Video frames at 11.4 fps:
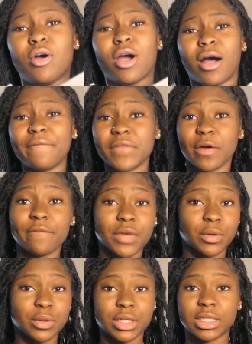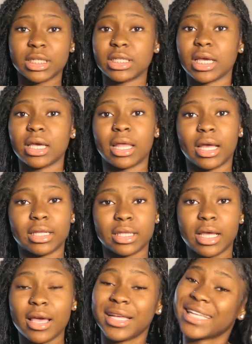off your phone or anything like
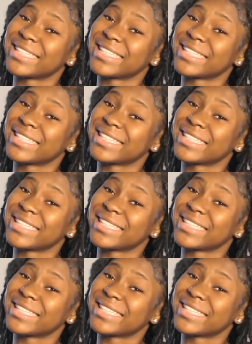that,